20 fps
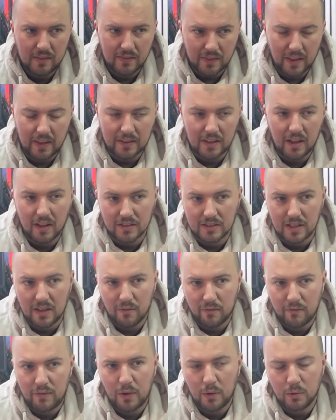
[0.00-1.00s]
It does.
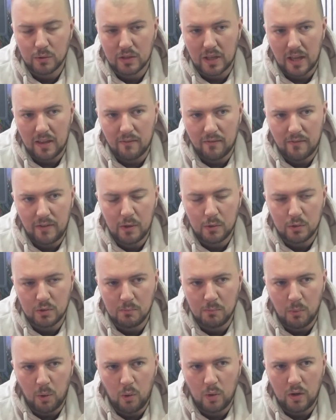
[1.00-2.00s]
It feels
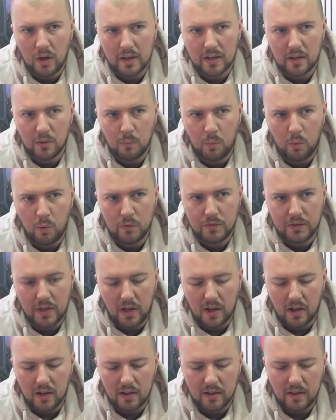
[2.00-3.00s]
more like a worn
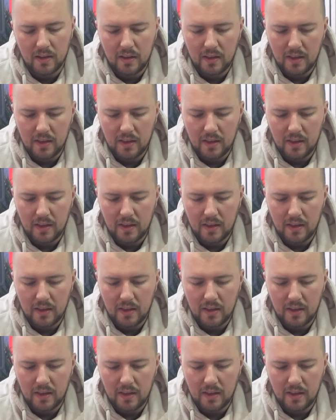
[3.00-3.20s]
dart.